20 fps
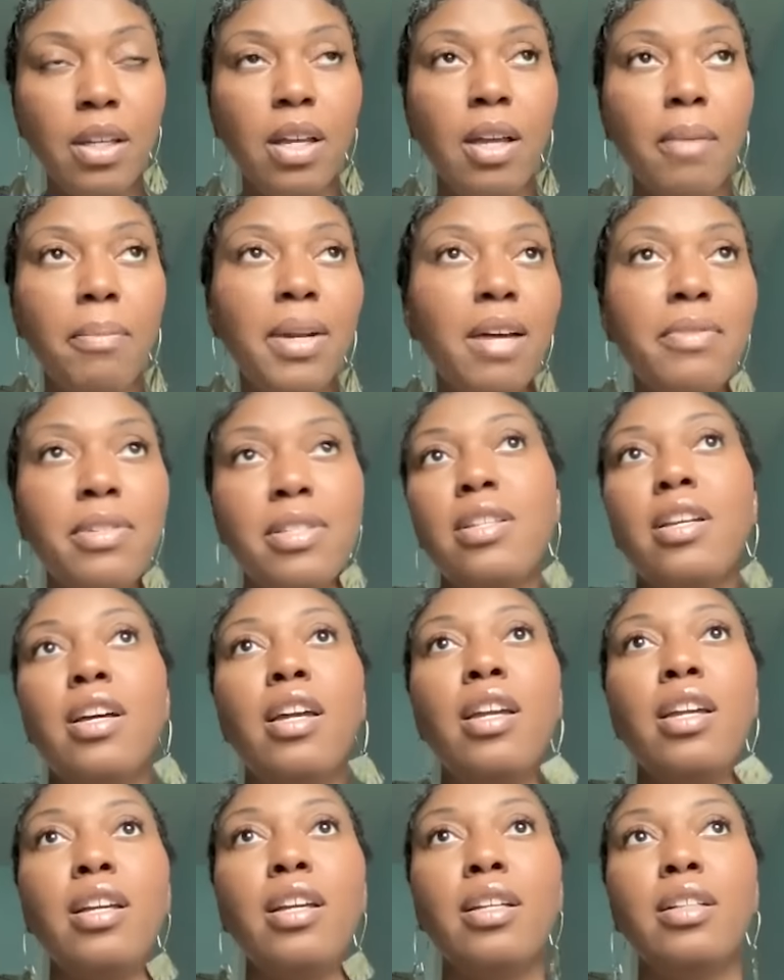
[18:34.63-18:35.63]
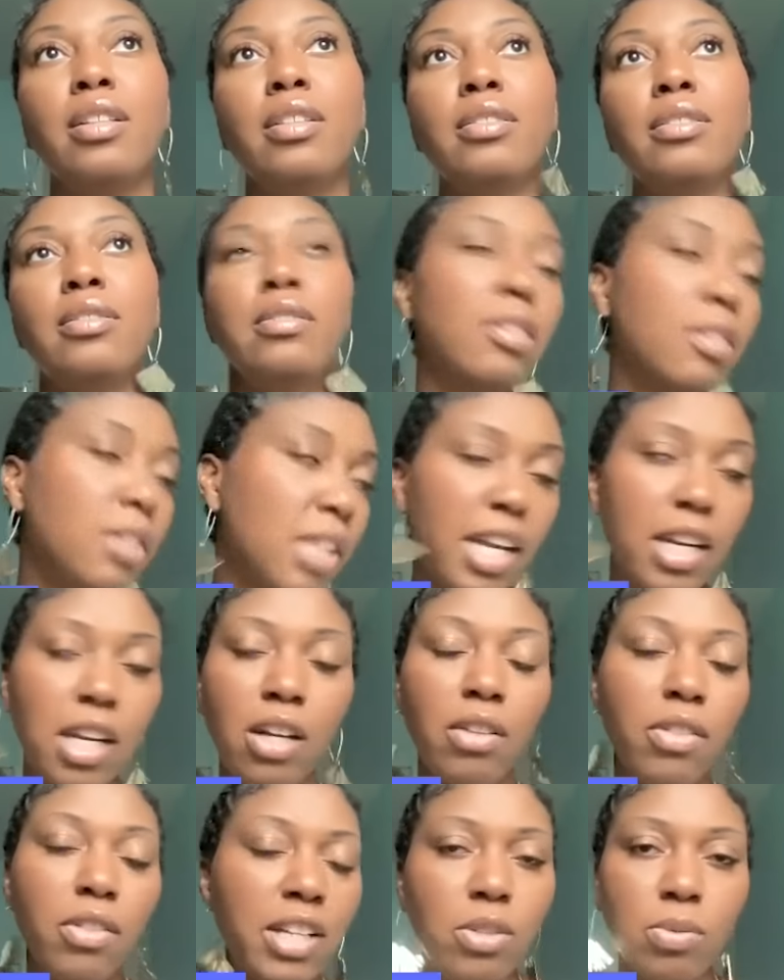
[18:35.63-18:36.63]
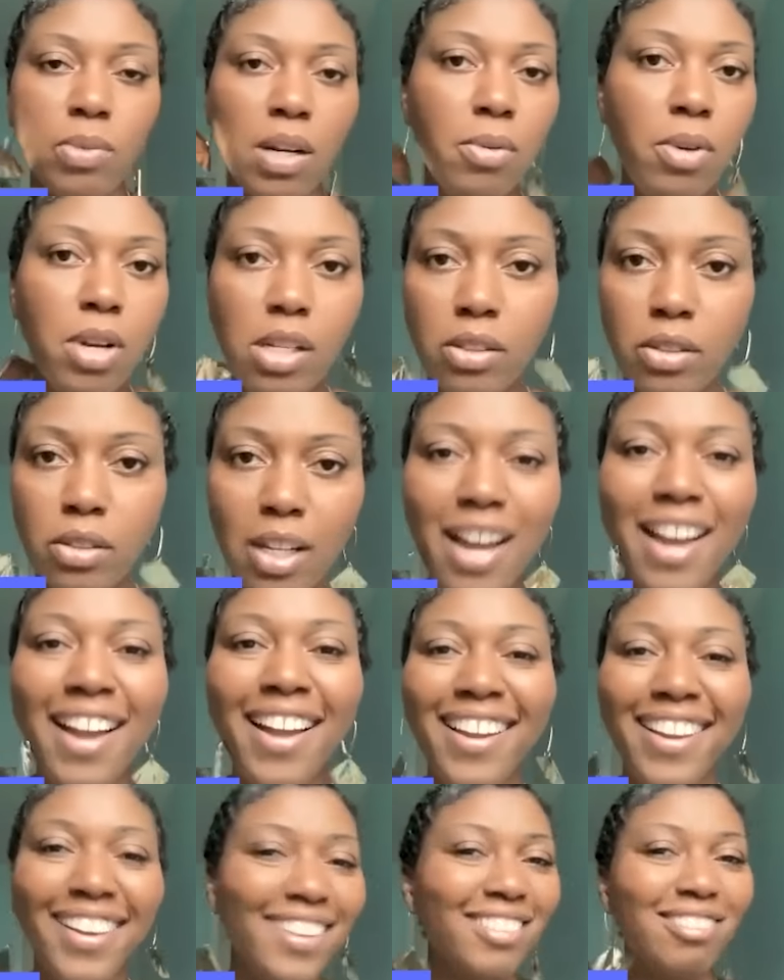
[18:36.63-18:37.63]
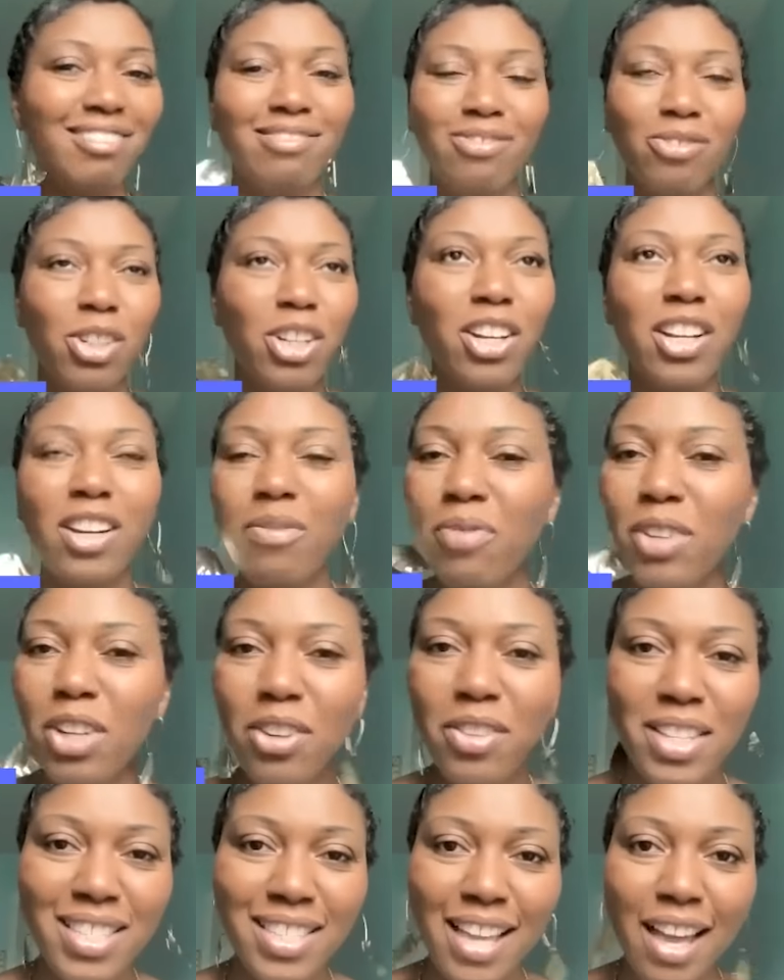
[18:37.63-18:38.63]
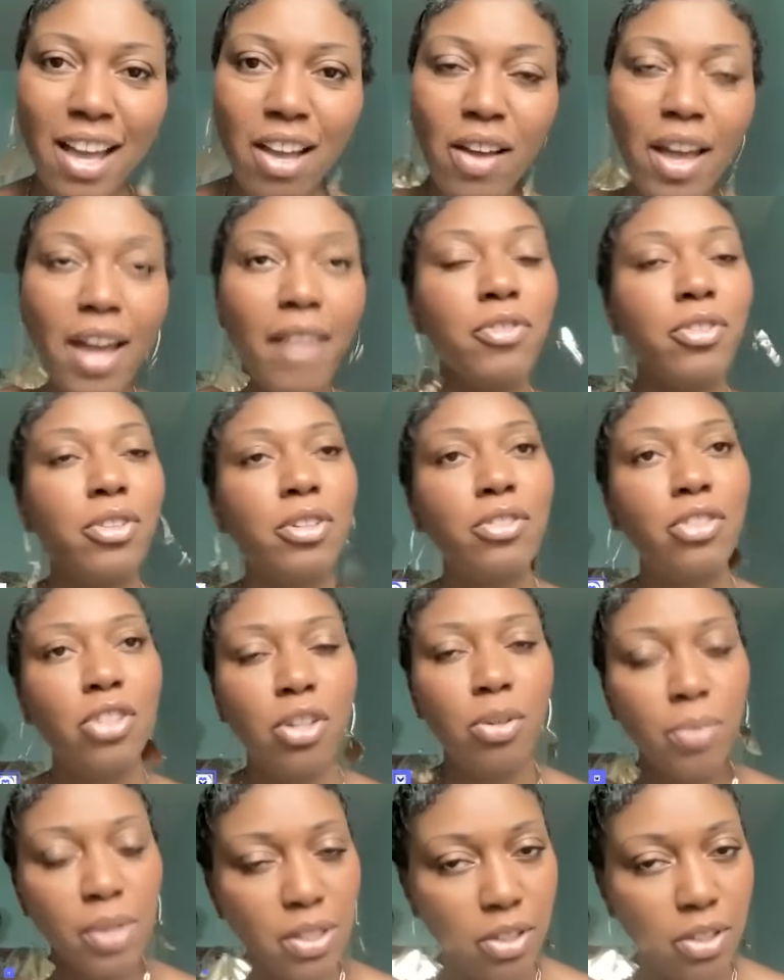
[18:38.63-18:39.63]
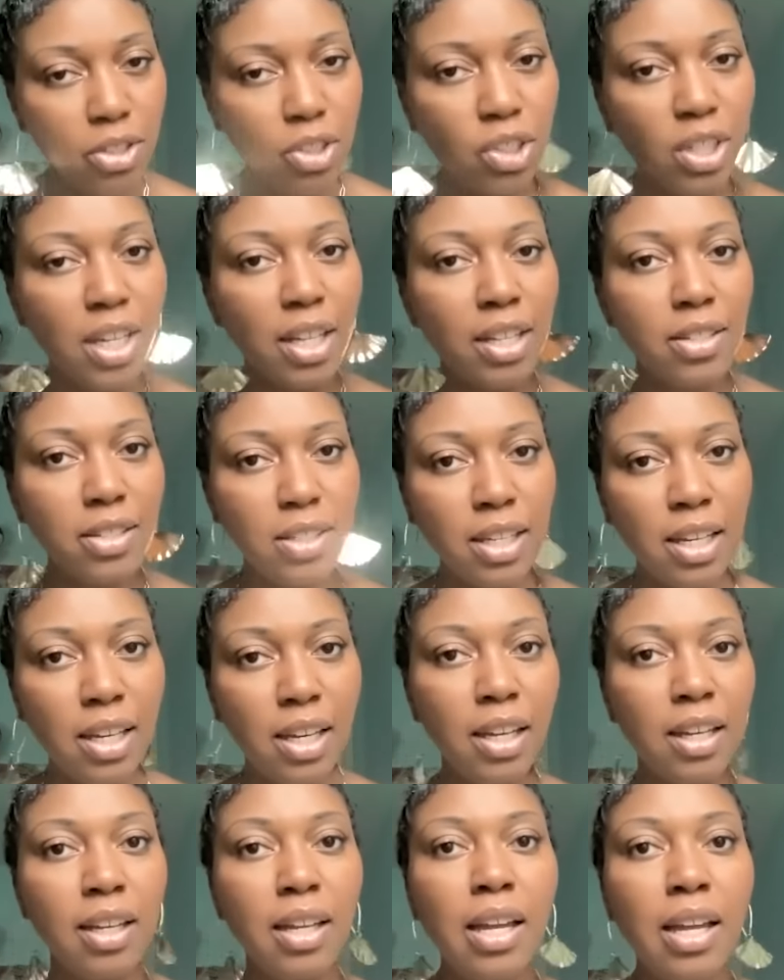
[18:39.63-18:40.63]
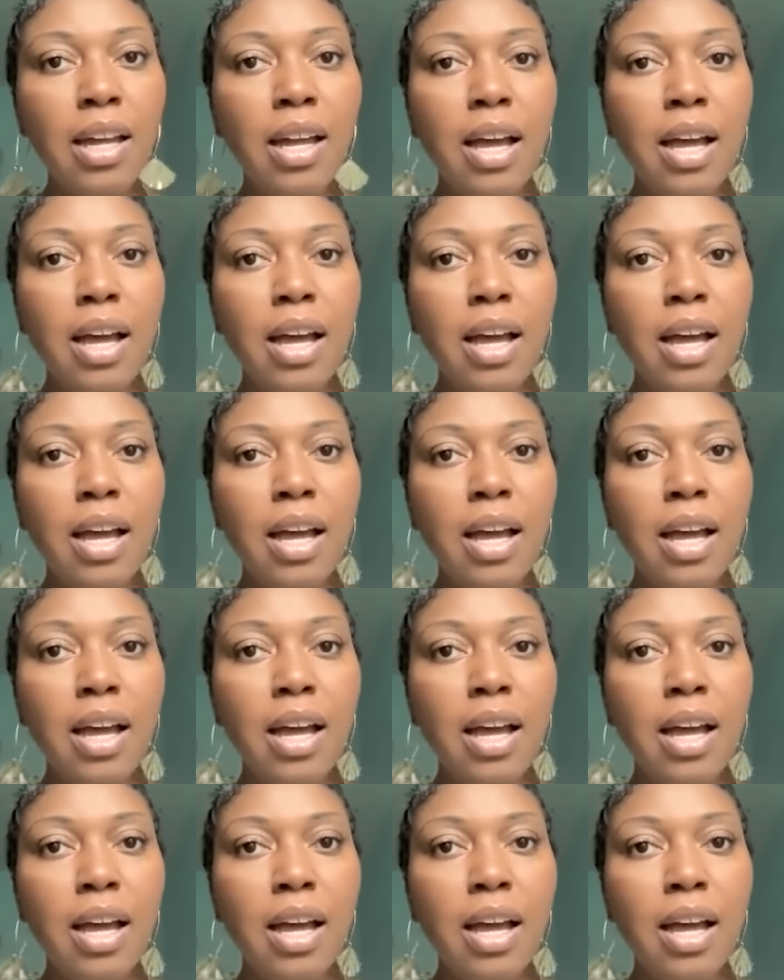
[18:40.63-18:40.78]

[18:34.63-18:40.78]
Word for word: But I was like, yeah, no, that's what I want. Like, we're going to figure this out after, you know, researching and seeing.